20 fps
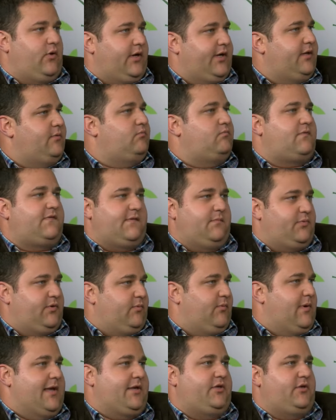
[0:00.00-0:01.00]
Oregon,
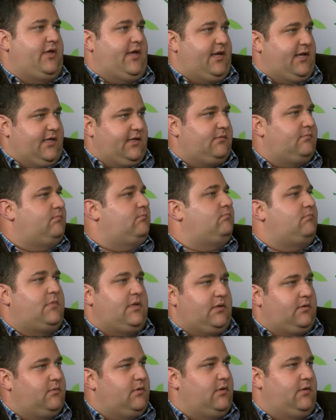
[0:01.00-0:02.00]
simply regulating
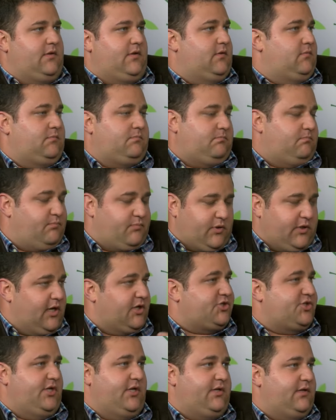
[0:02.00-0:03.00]
and uh, the
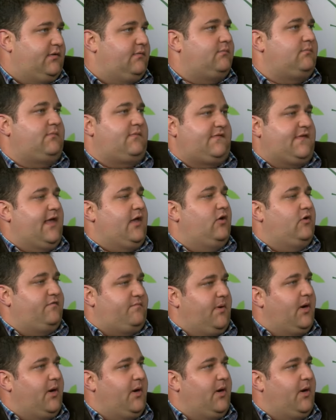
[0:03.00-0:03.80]
production and sale of